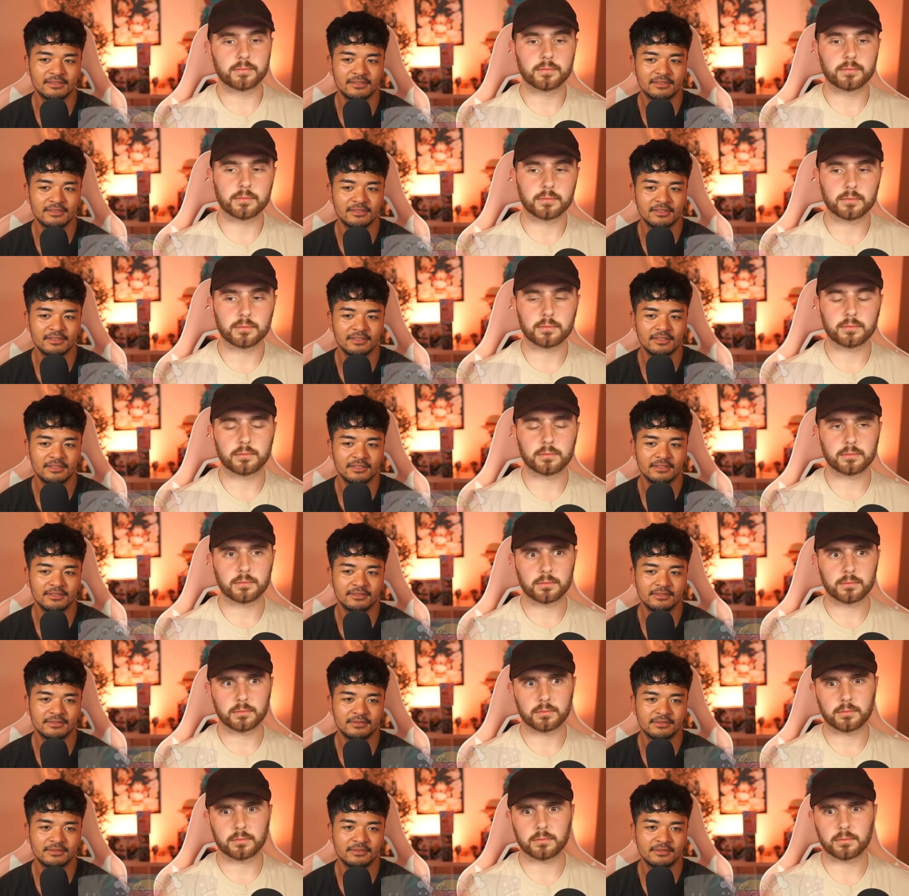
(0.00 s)

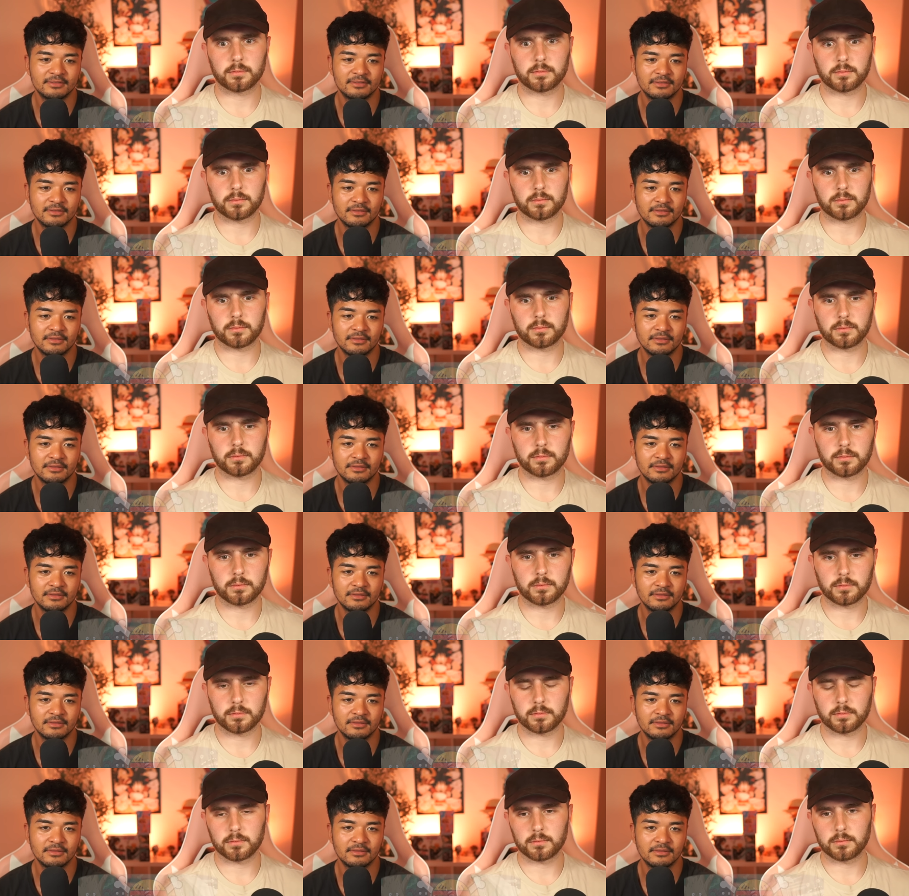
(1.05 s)

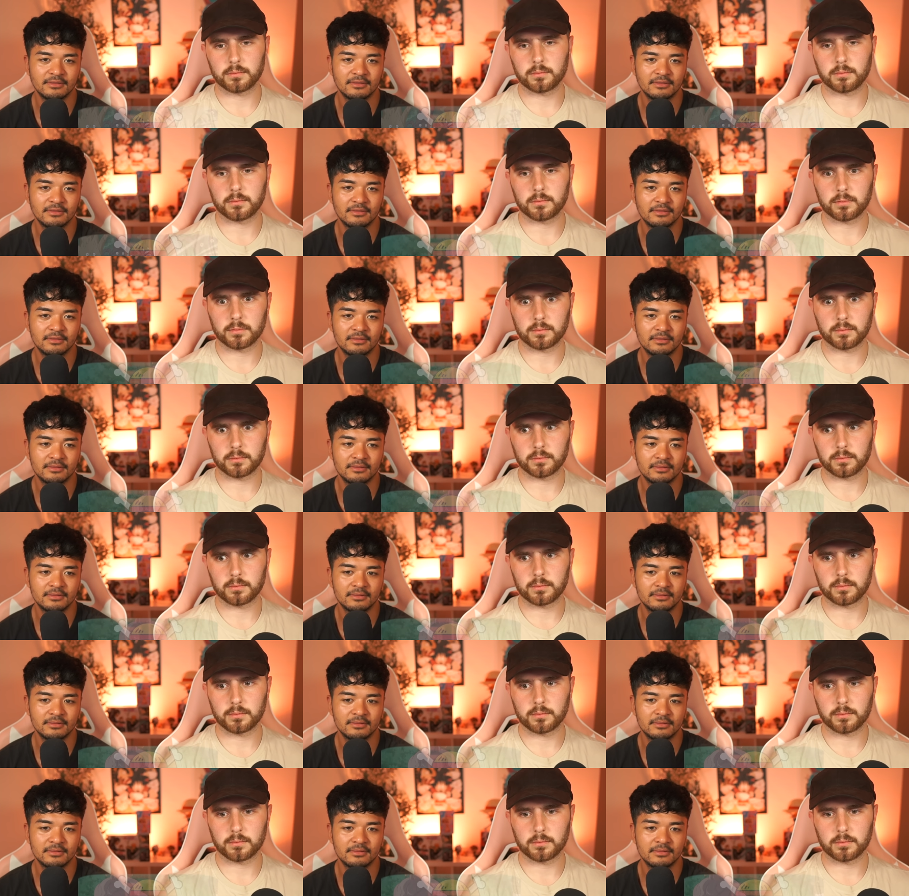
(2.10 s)

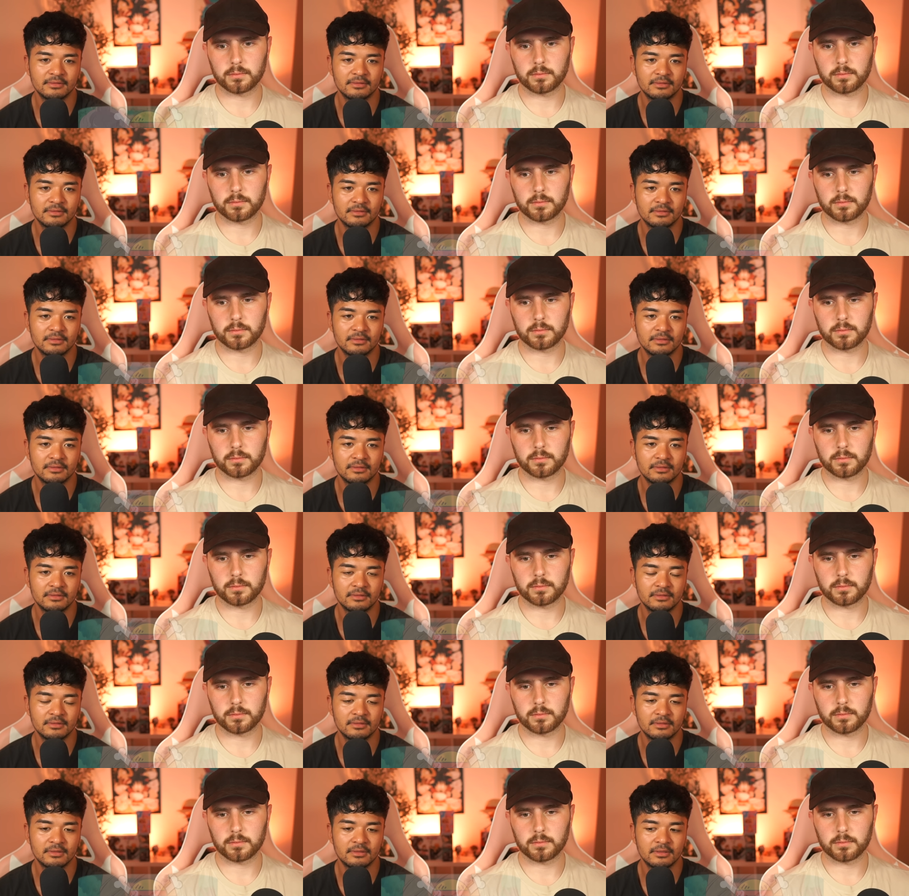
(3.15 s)

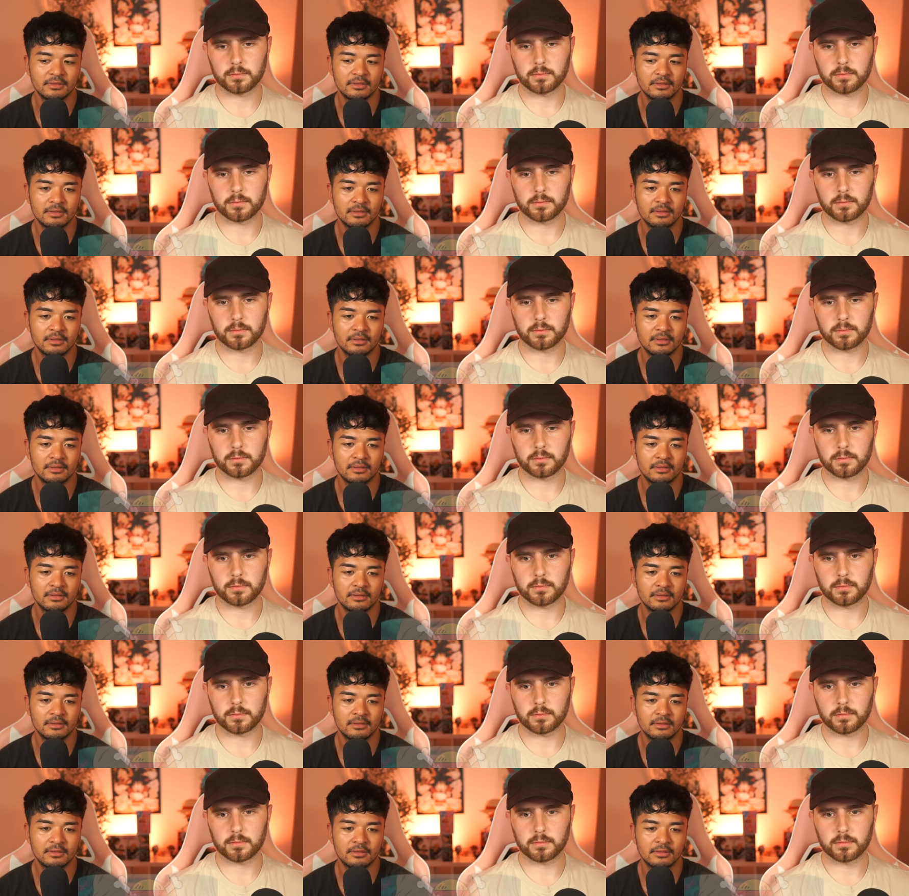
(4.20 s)

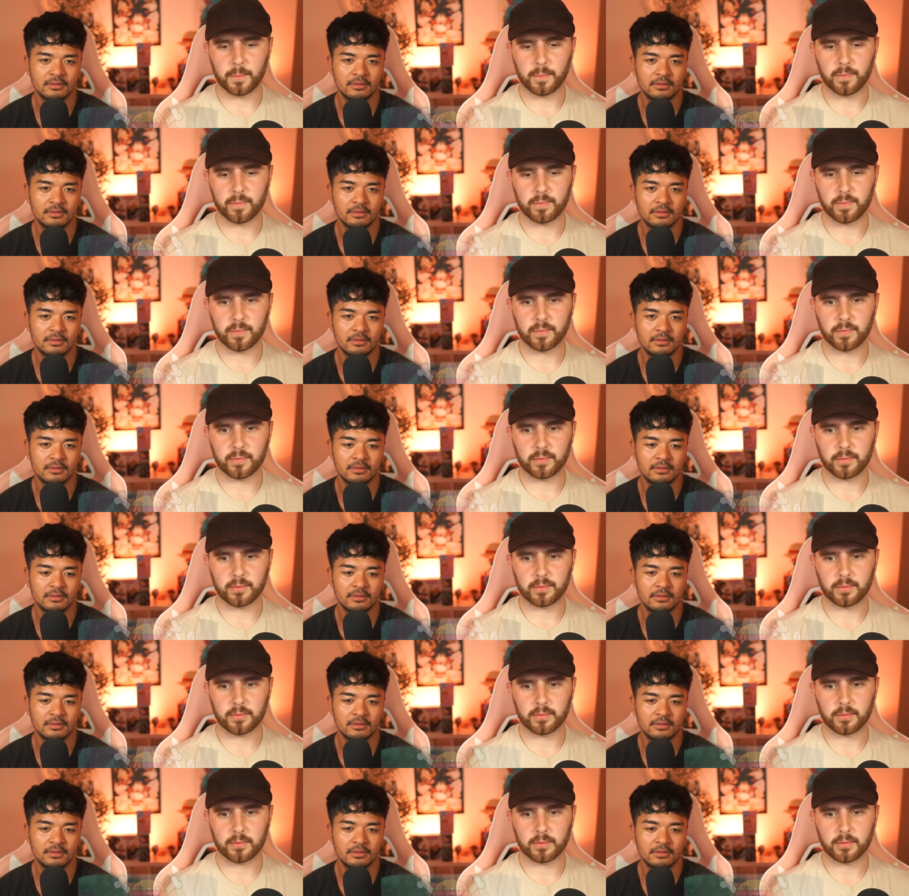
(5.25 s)

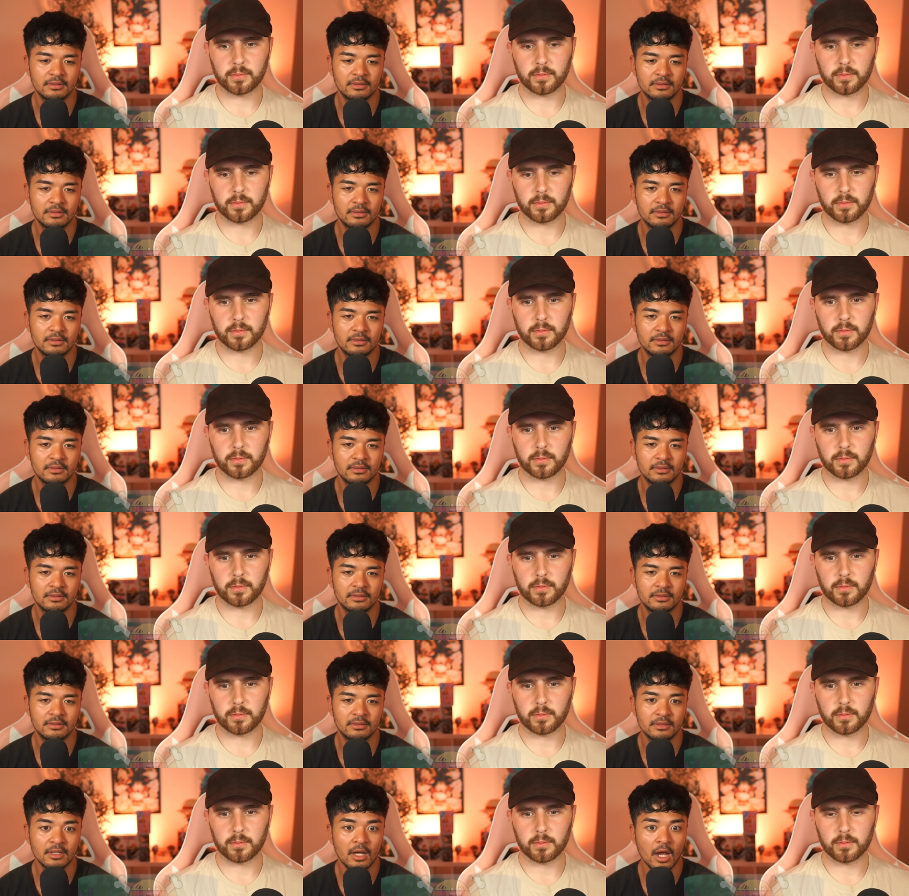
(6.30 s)

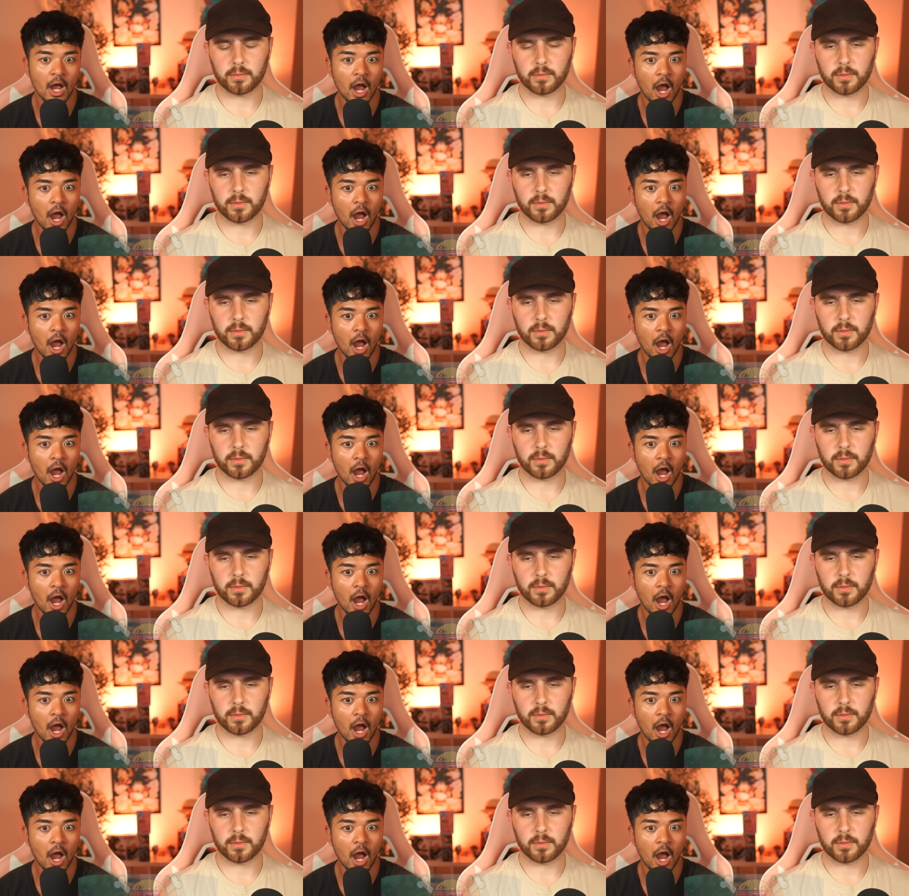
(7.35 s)
Nobody speaks.